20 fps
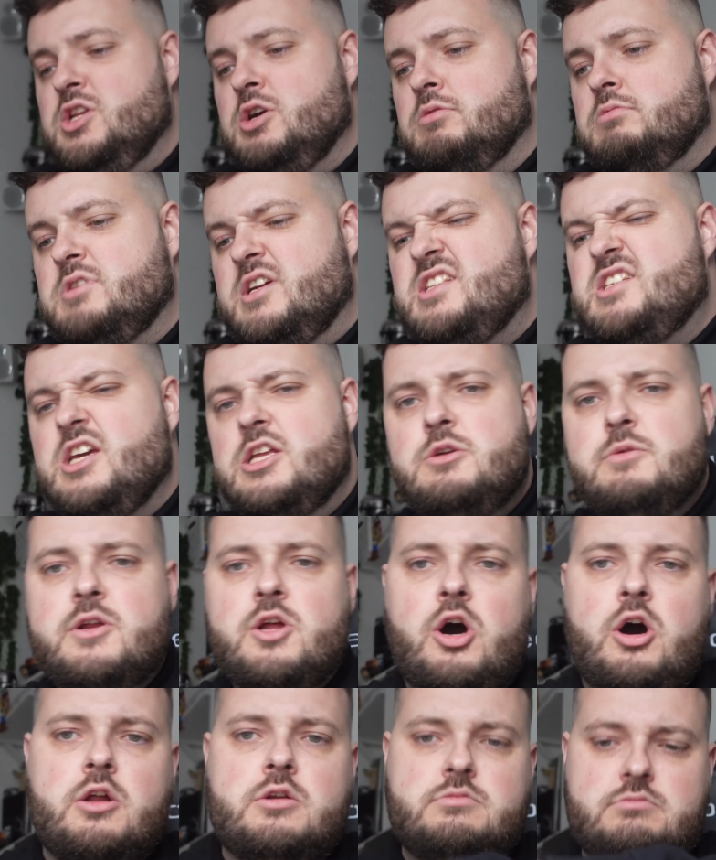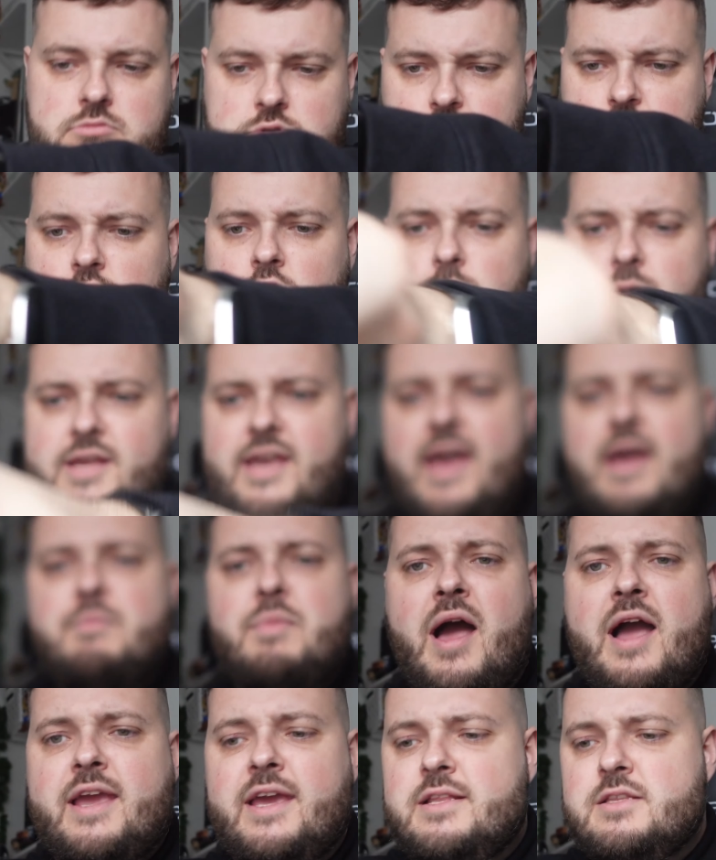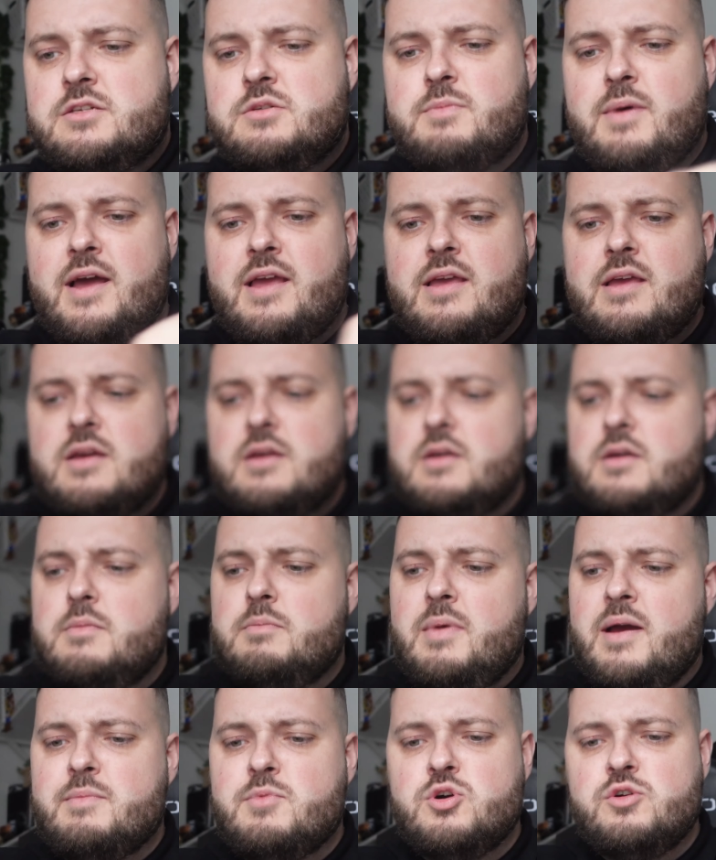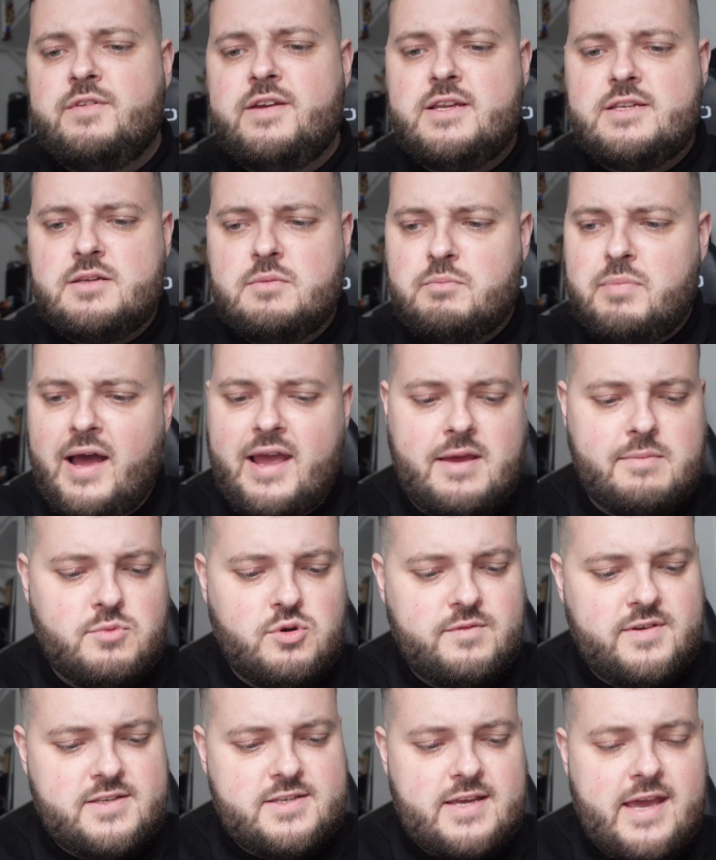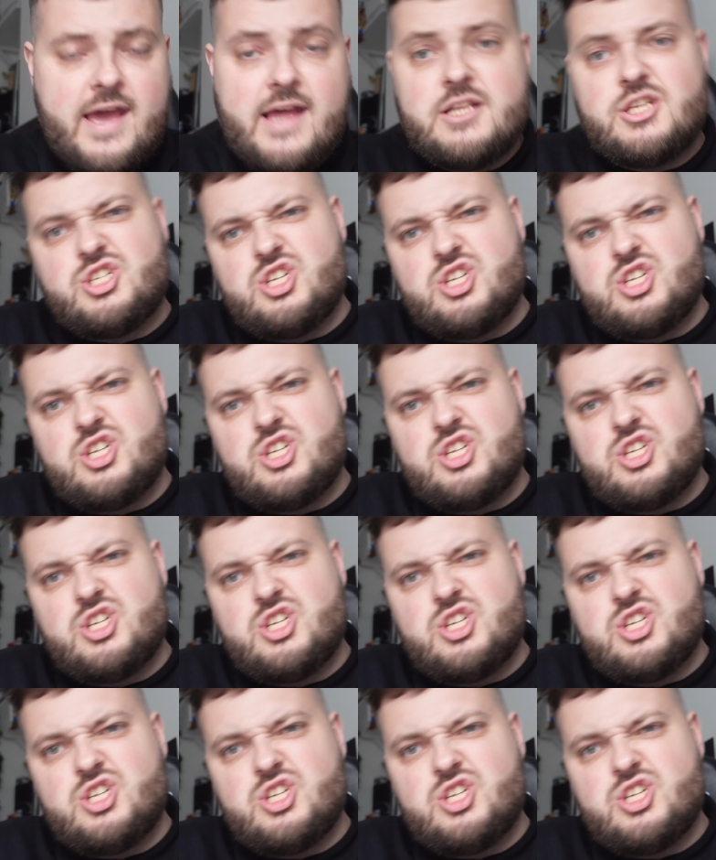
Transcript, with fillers: know, continuing on, slowly getting back into my movies and buying movies again.